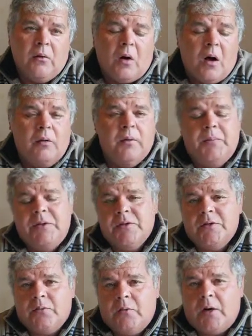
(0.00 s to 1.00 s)
all the
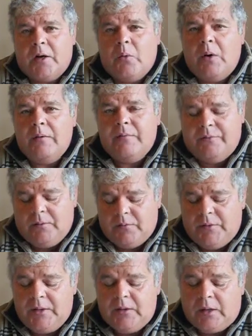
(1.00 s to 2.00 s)
pieces were not quite
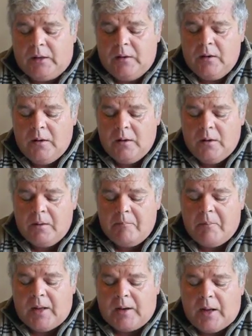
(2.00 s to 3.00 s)
filled in yet.
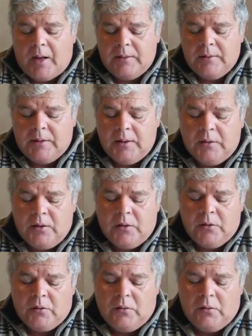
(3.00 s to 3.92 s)
But I did